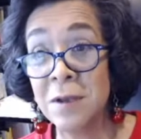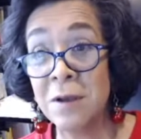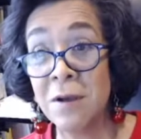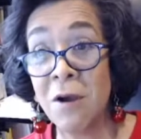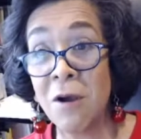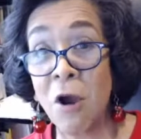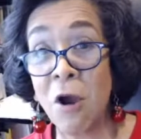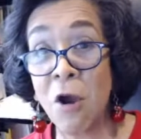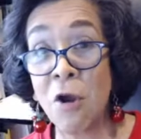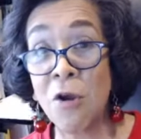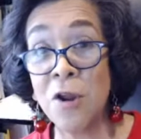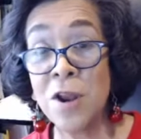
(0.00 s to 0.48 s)

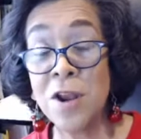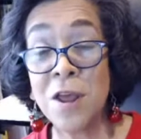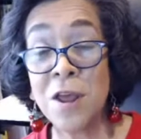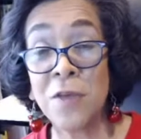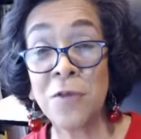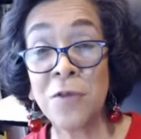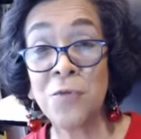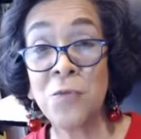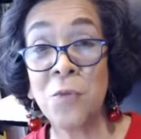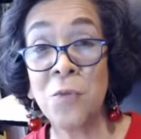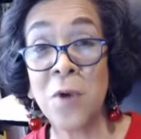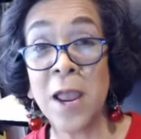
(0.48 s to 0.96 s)
are another
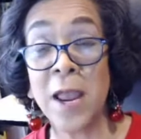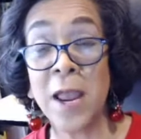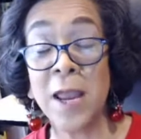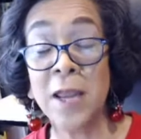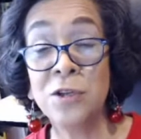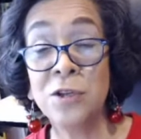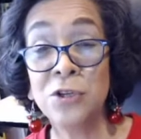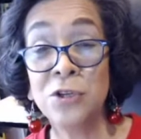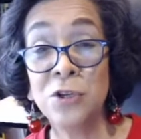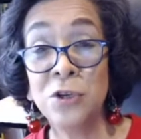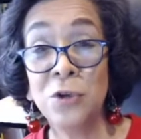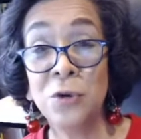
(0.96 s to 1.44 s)
way
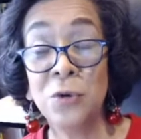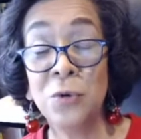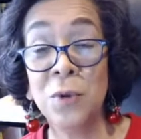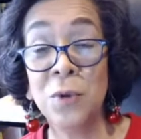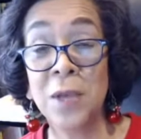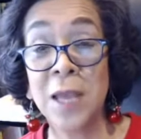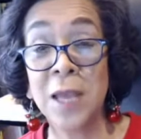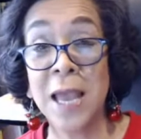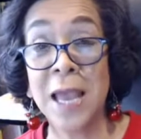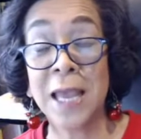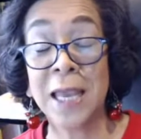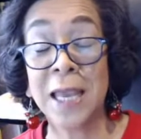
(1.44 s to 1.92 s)
to
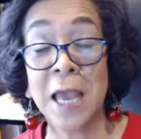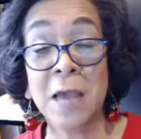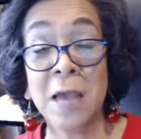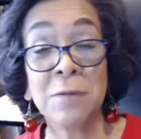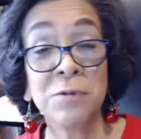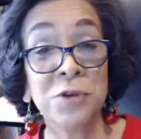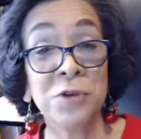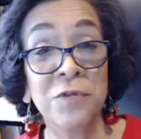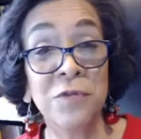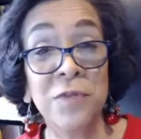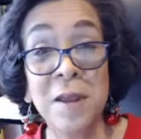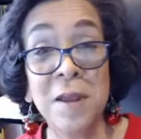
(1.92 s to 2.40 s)

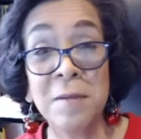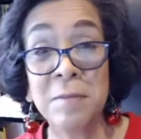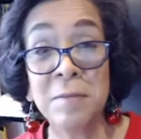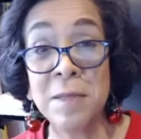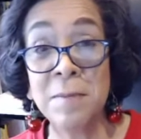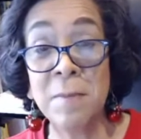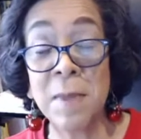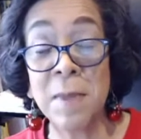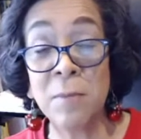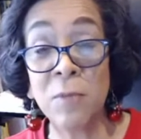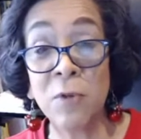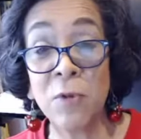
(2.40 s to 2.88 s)
capture family
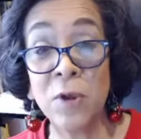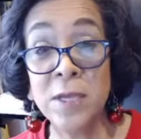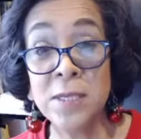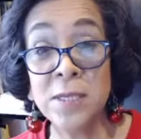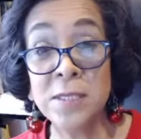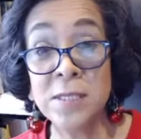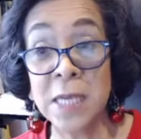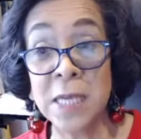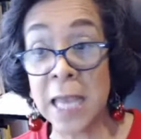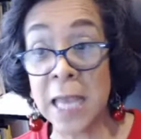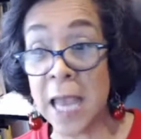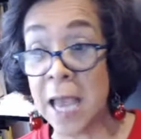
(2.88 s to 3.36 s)
memories,
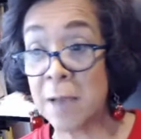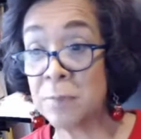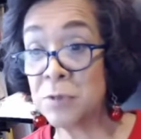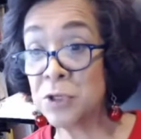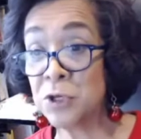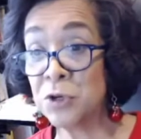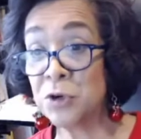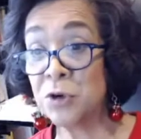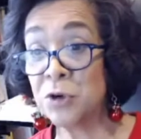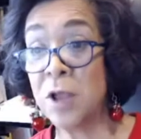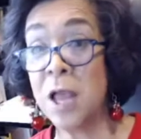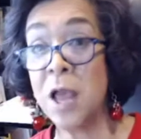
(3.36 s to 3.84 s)
to
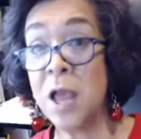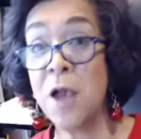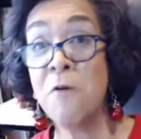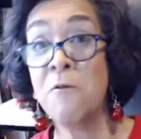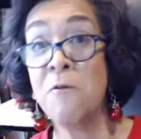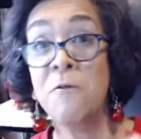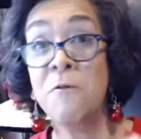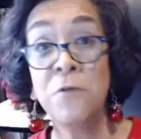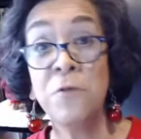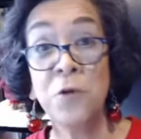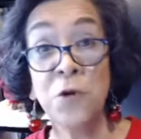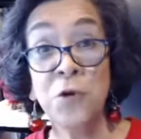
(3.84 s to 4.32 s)
capture
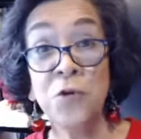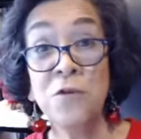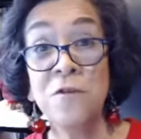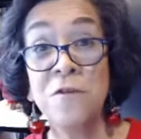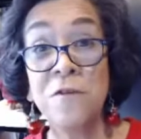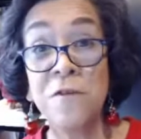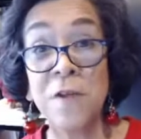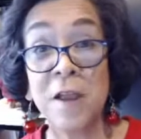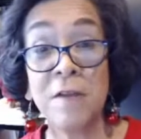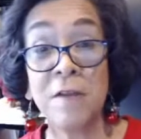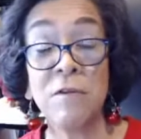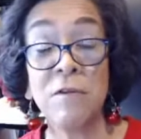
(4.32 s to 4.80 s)
food
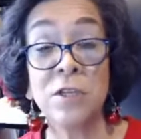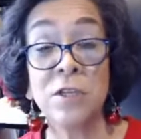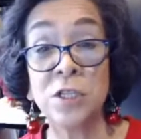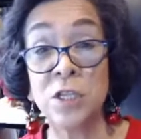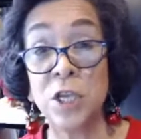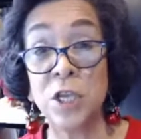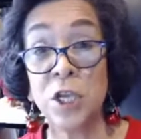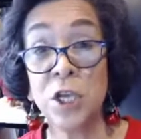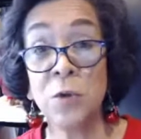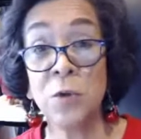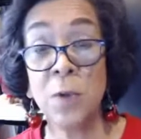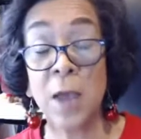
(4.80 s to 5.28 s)
favorites that
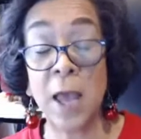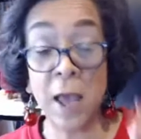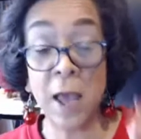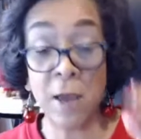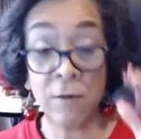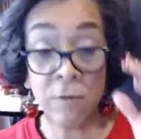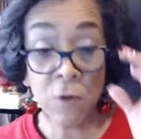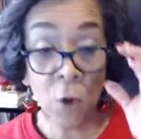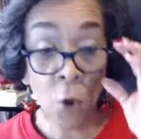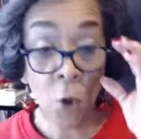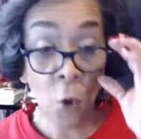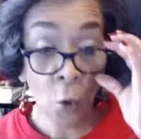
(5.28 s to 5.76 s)
you have,
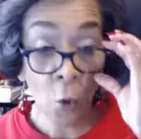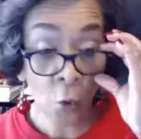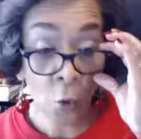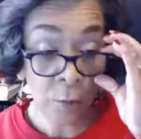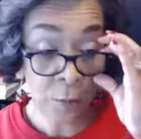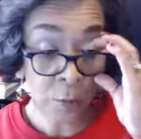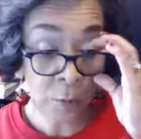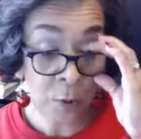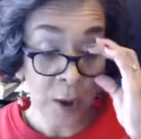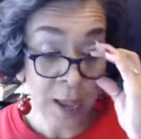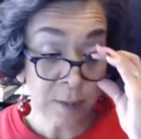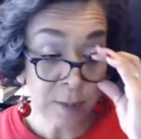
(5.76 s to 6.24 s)
or
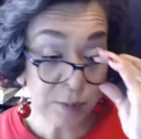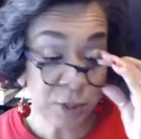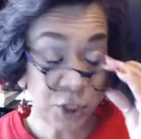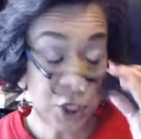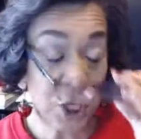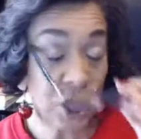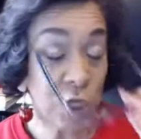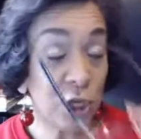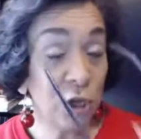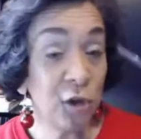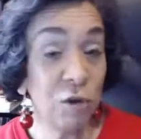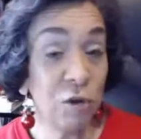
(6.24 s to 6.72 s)
perhaps
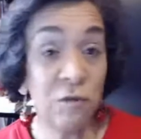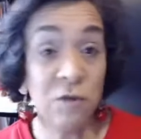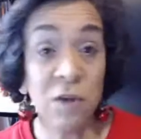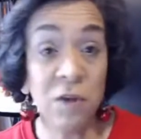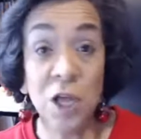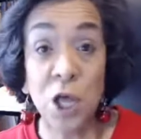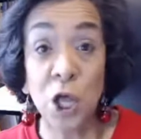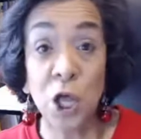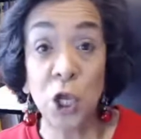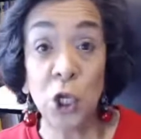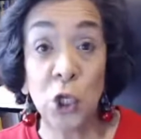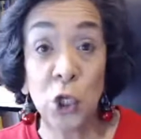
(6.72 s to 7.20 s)
you've
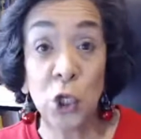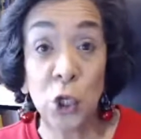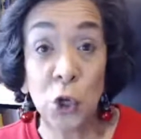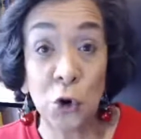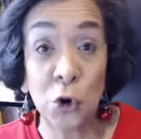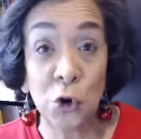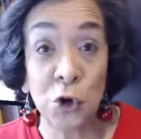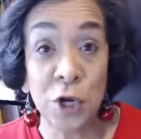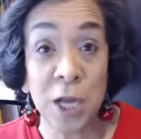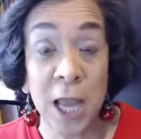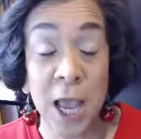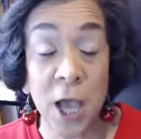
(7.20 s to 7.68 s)

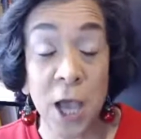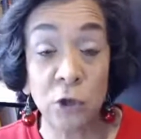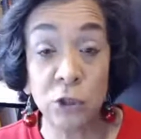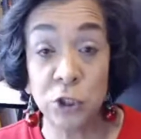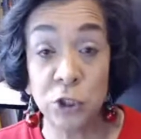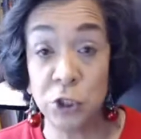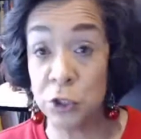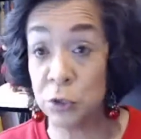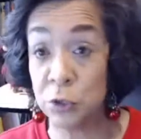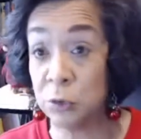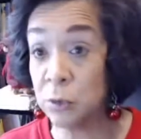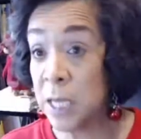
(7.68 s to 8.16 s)
learned how
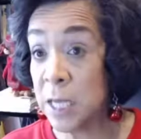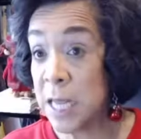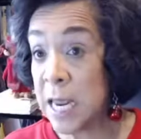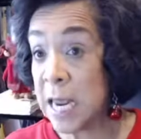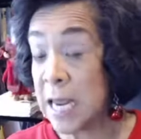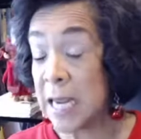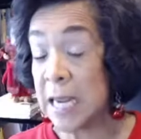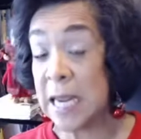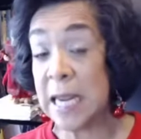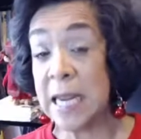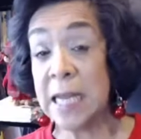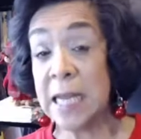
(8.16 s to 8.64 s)
to
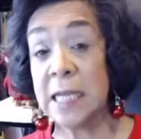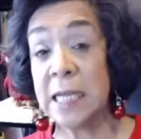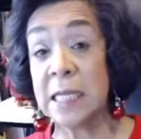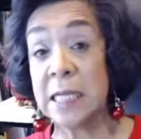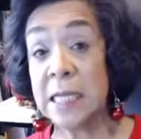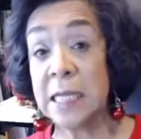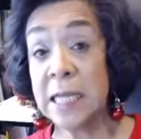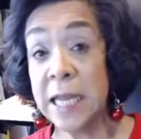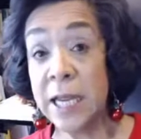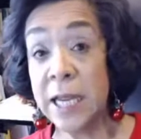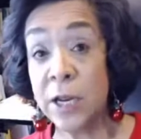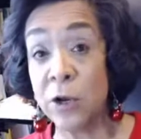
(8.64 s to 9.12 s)
eat
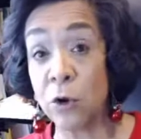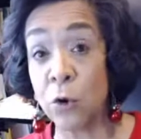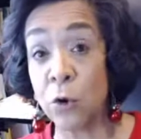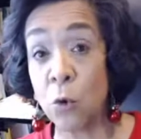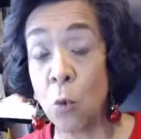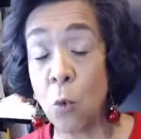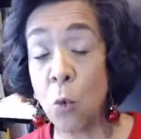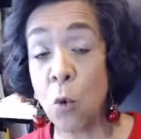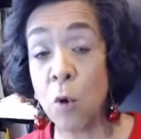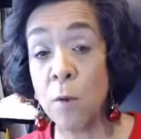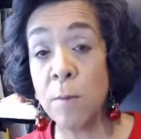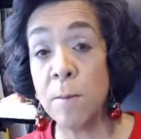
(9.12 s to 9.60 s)
cleaner,
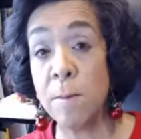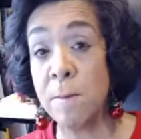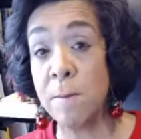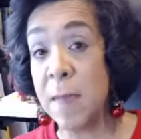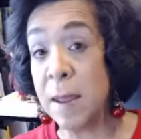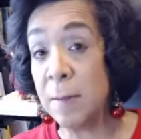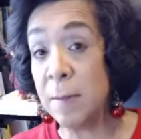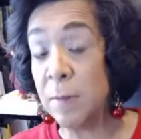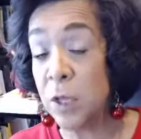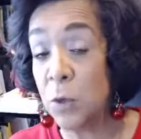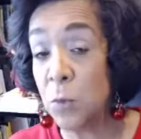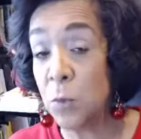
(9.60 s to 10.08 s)
or
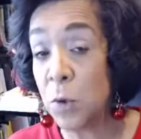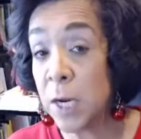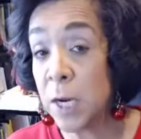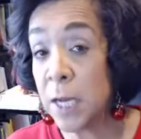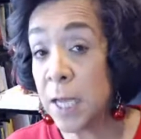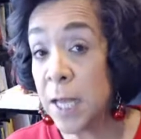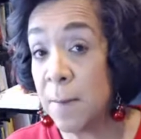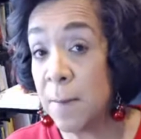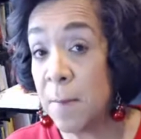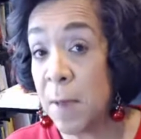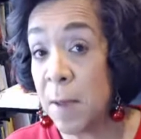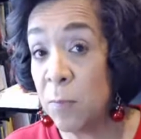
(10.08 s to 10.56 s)
maybe you want to
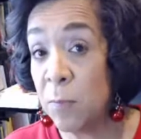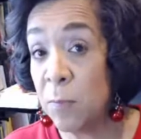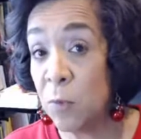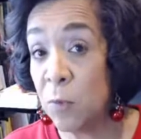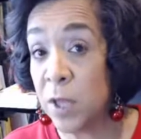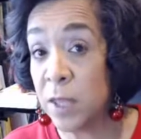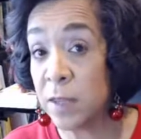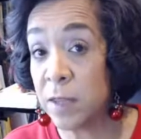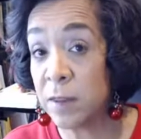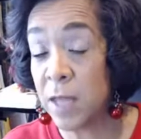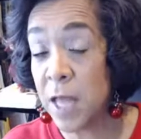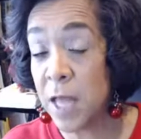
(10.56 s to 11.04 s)
come up
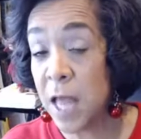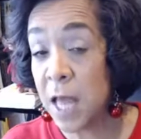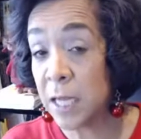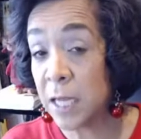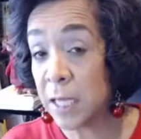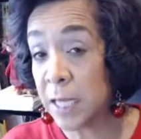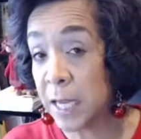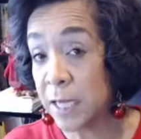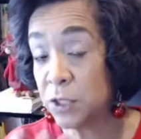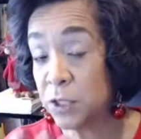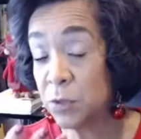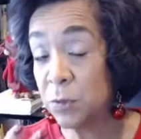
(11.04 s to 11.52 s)
with,
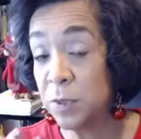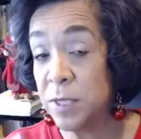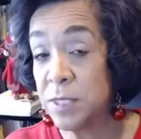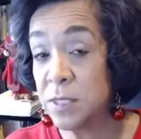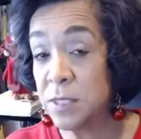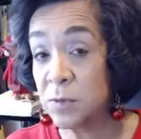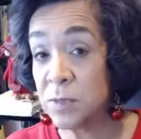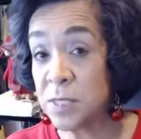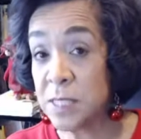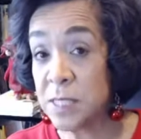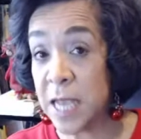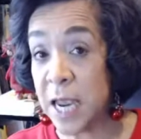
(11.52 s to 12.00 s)
like Teresa
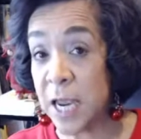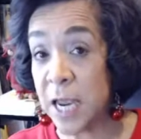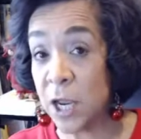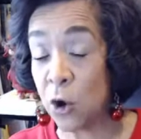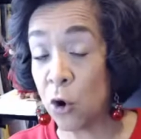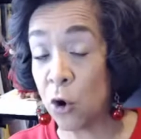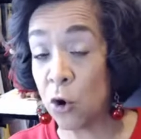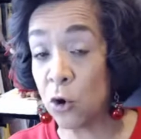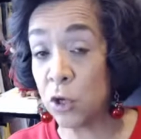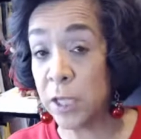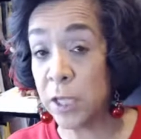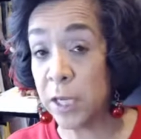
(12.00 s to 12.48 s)
was saying
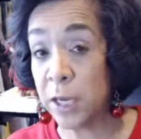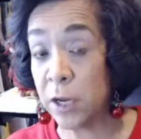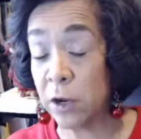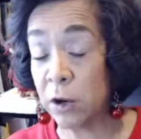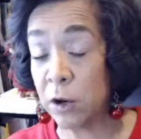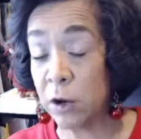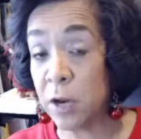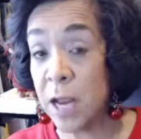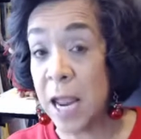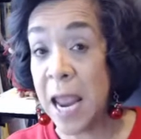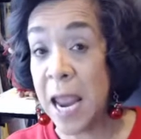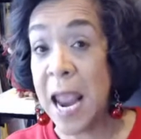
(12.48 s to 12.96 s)
earlier,
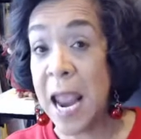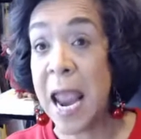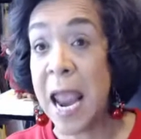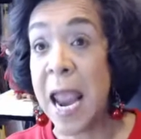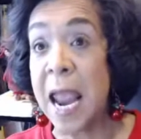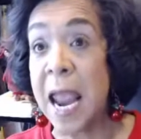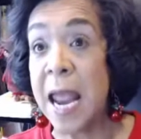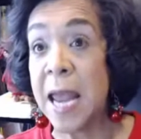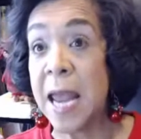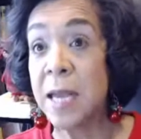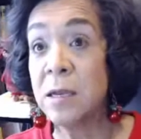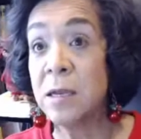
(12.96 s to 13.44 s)

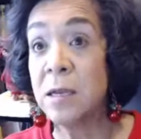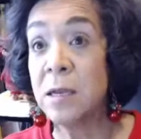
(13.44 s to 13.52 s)
and